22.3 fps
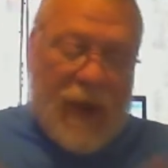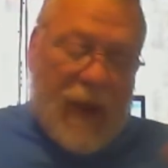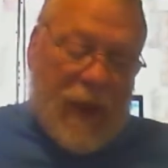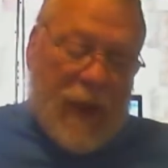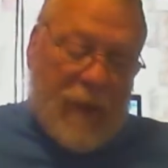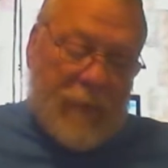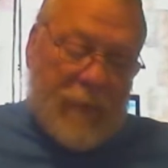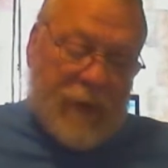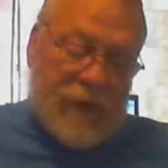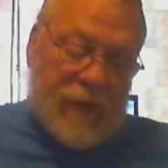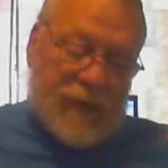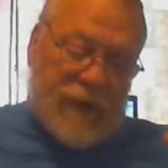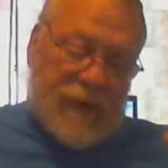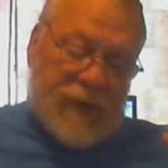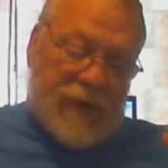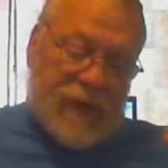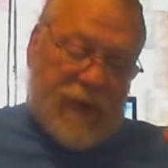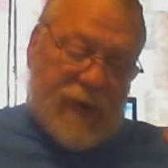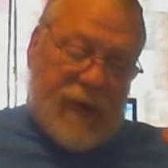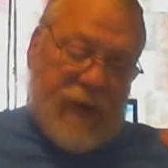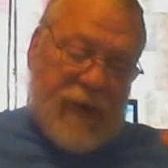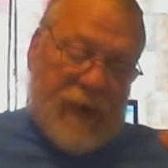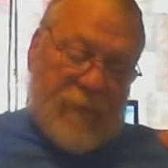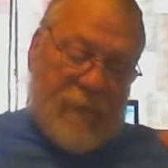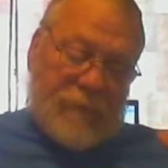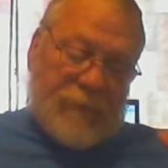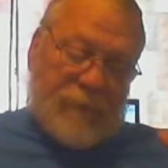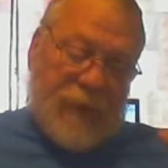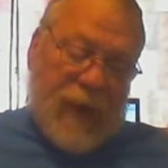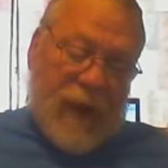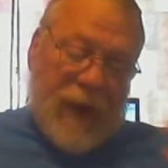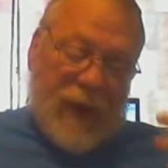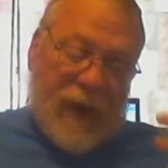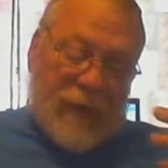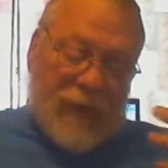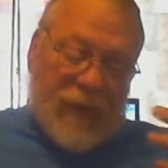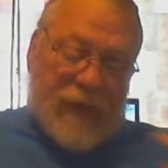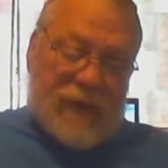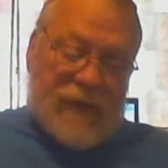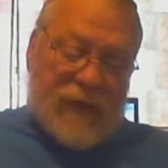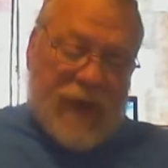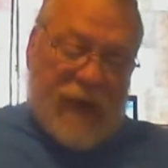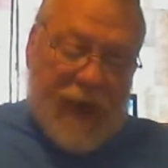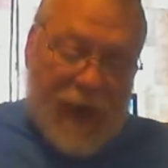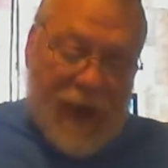Because you see, these
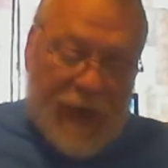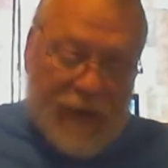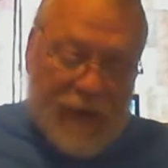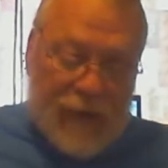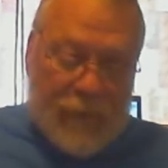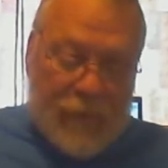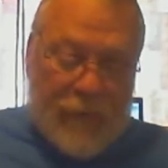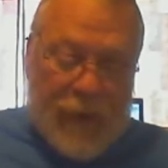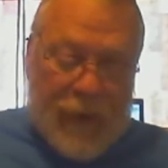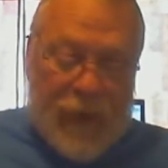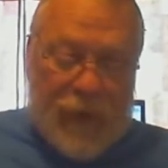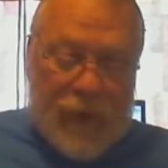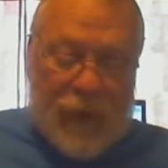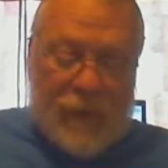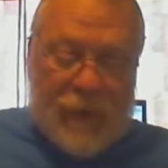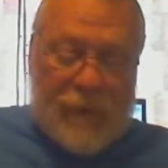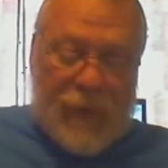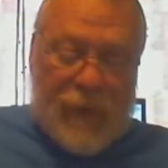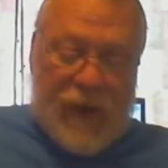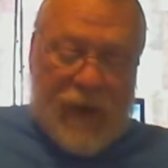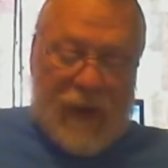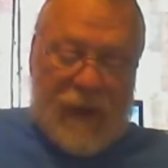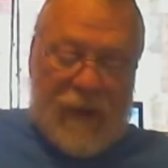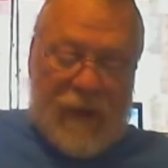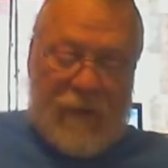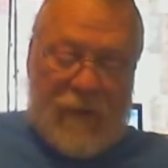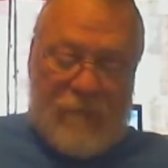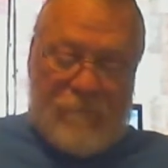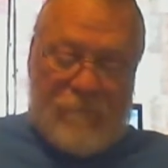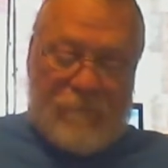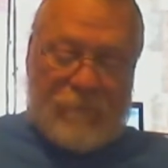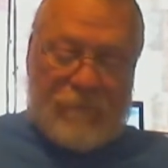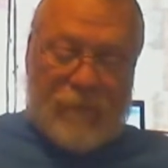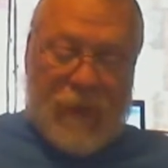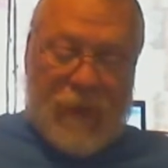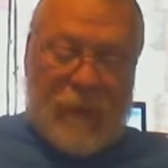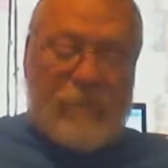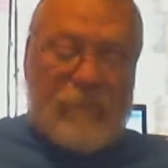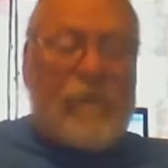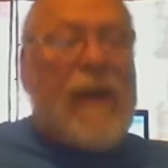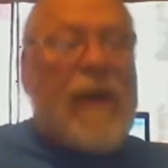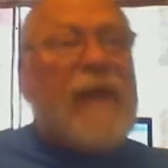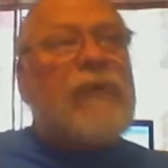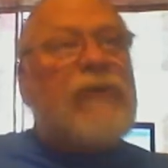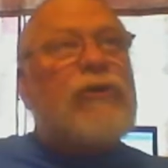kings appear to be
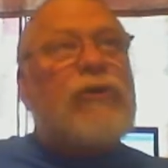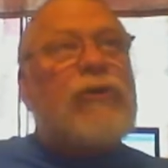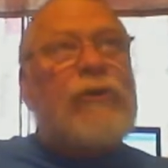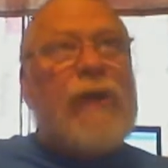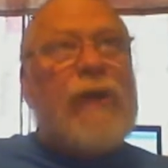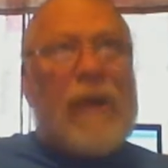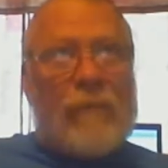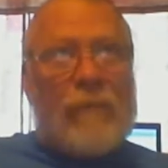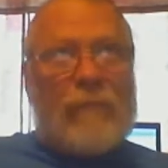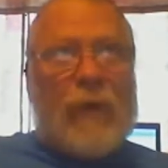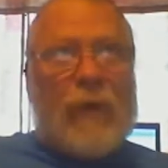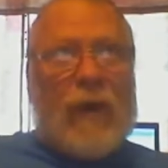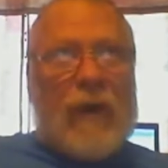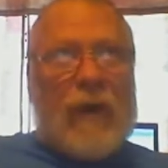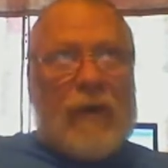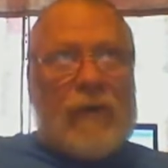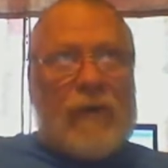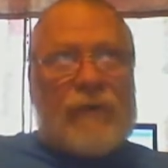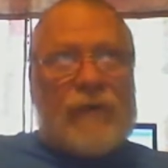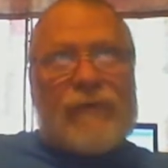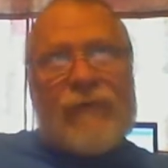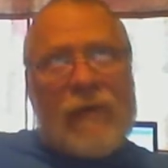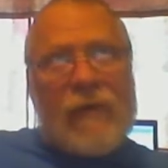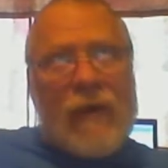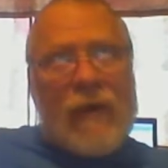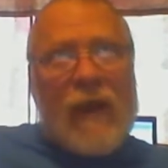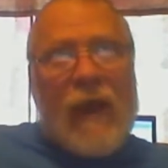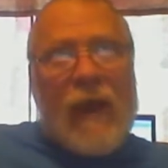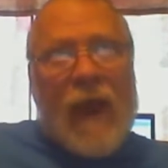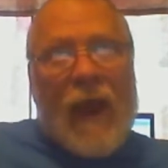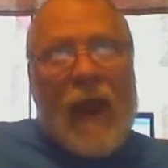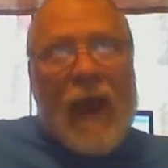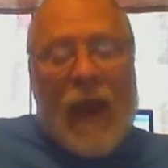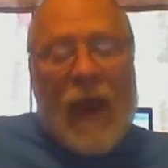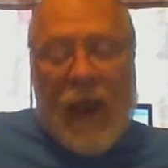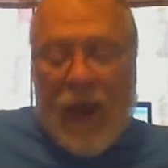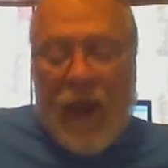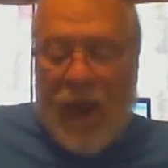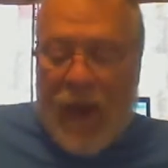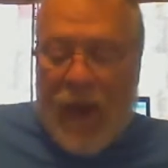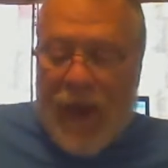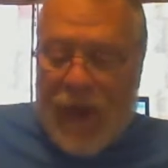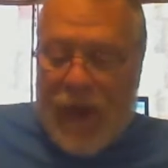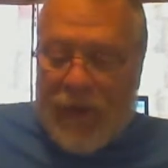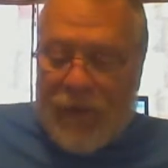major empires
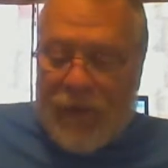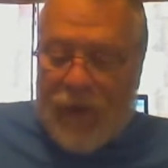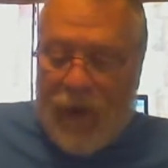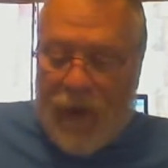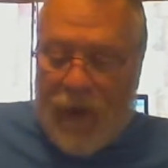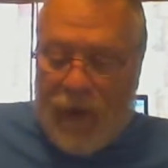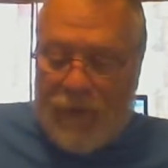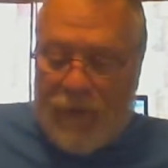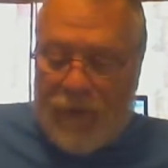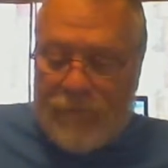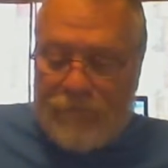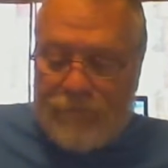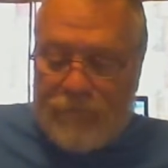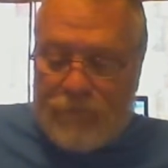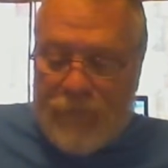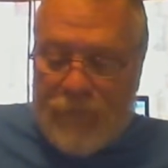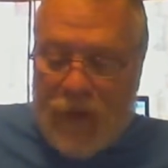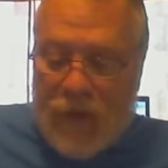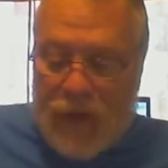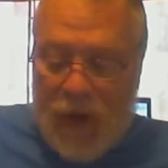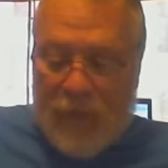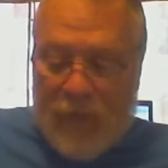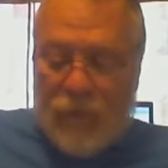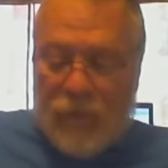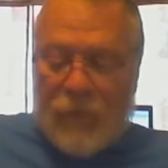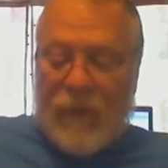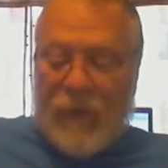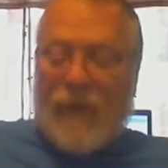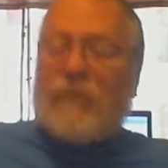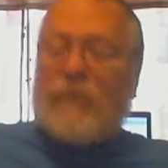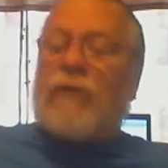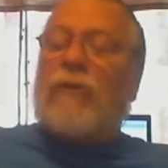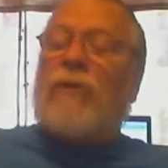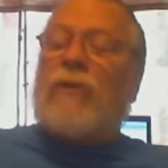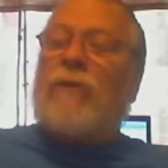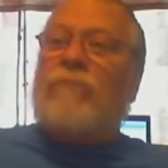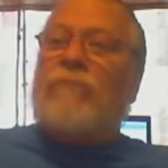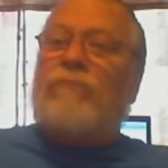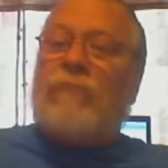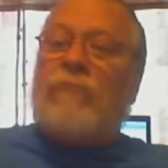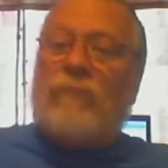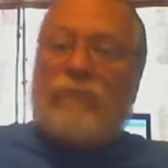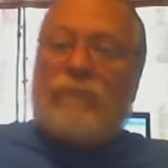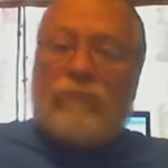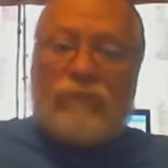and governmental
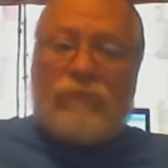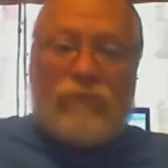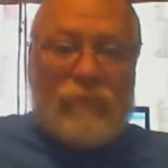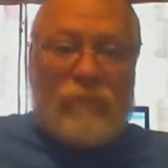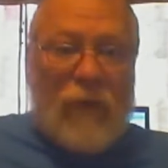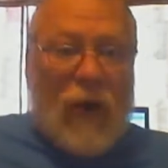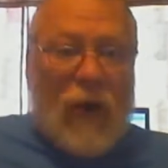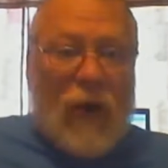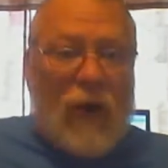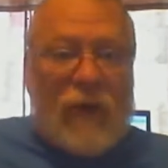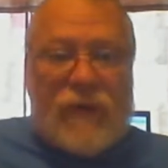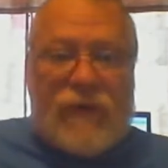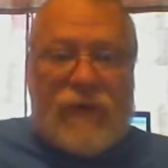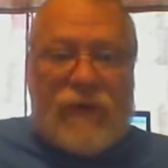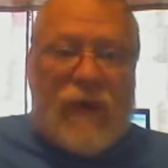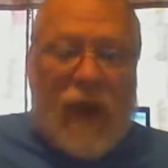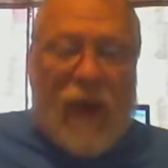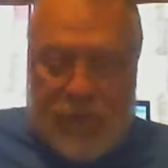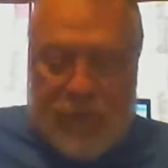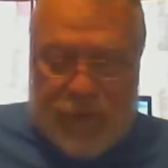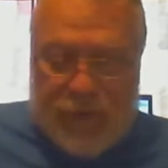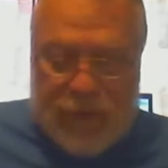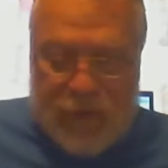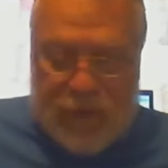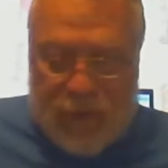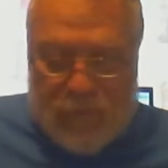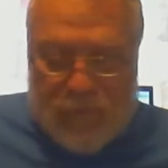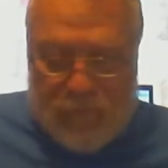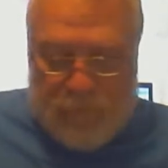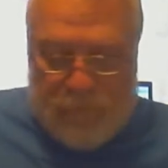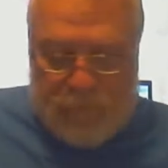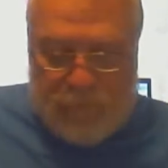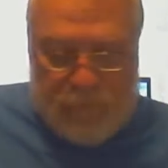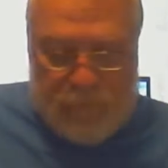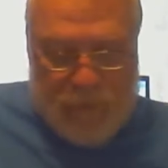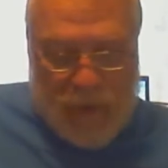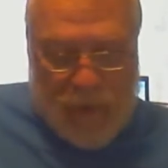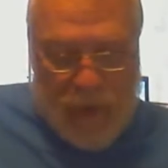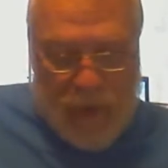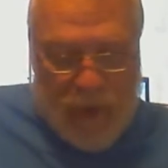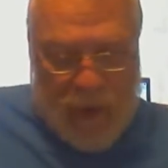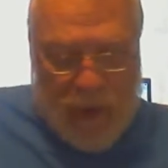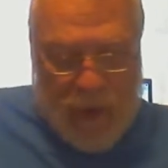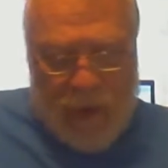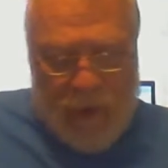archetypes
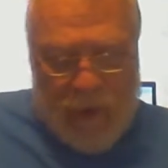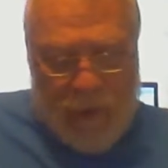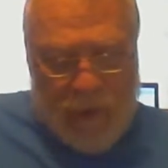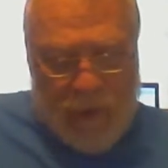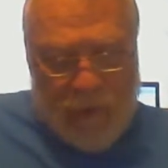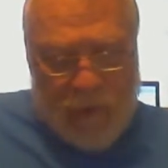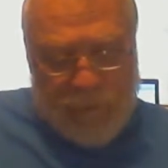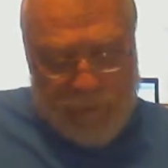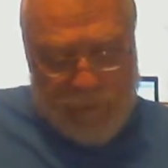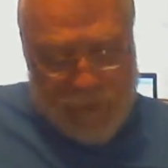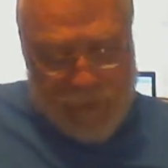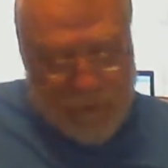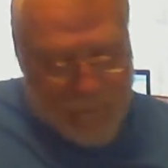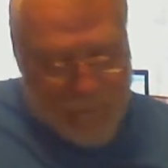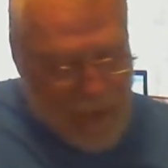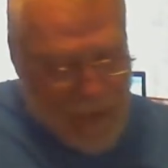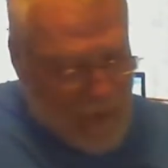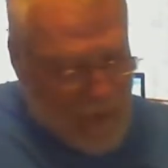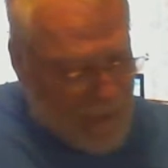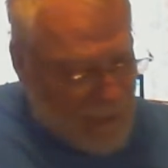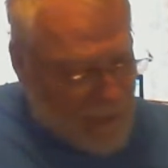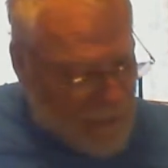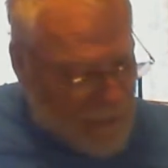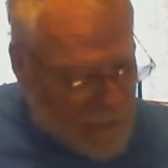spanning the